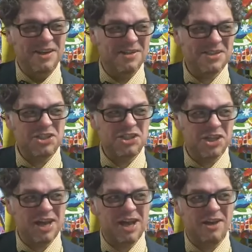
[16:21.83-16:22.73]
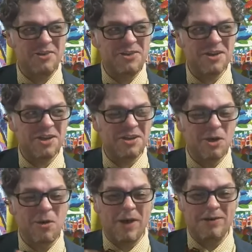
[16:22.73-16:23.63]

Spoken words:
Because in Chicago, you could go